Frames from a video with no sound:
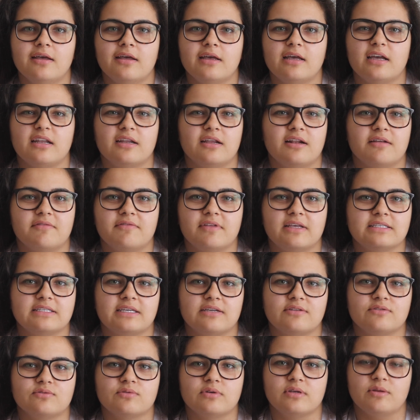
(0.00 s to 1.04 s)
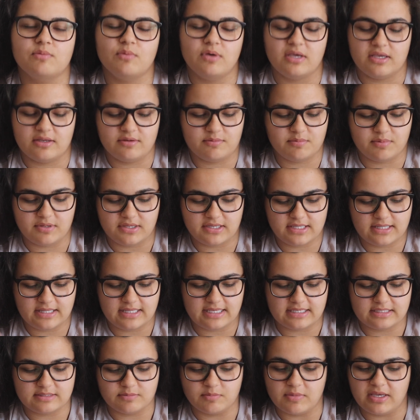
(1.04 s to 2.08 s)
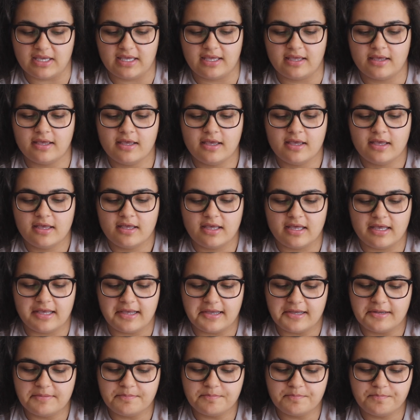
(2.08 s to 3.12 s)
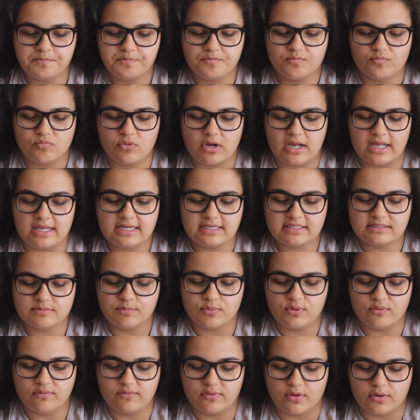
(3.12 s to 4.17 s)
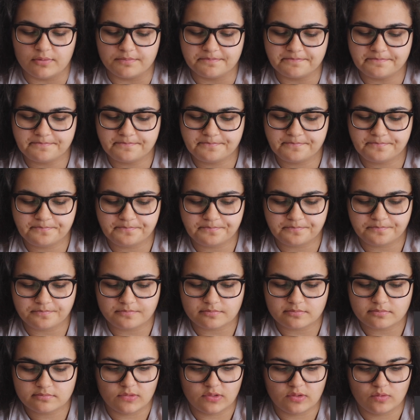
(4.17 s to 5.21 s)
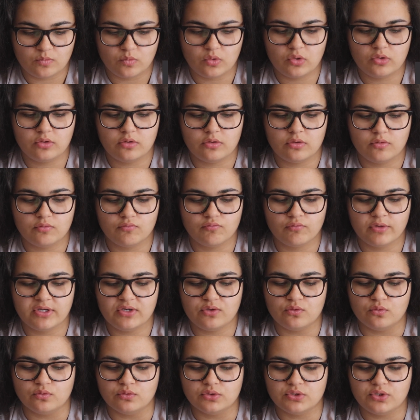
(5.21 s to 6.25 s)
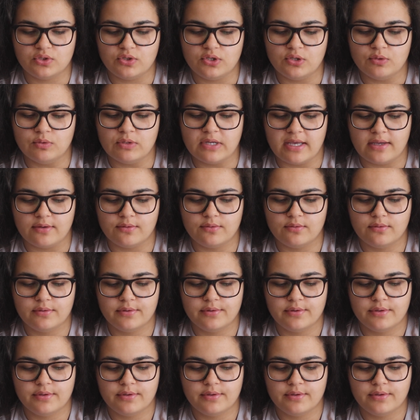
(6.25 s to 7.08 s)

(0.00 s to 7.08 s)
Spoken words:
I don't know if that sounds really weird, but that's me. Right, let's move on. What riddles do you know?